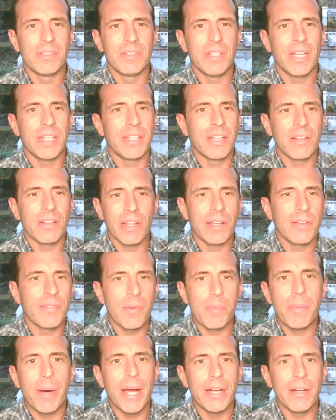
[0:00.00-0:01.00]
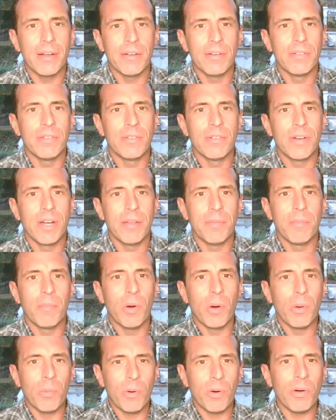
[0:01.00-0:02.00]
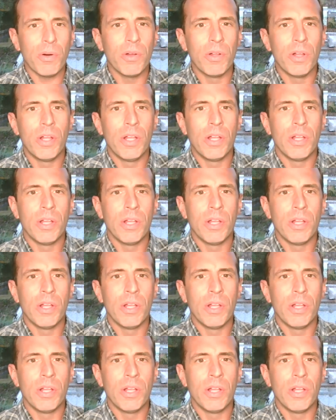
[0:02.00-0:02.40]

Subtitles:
at the click of a button, right? Mobile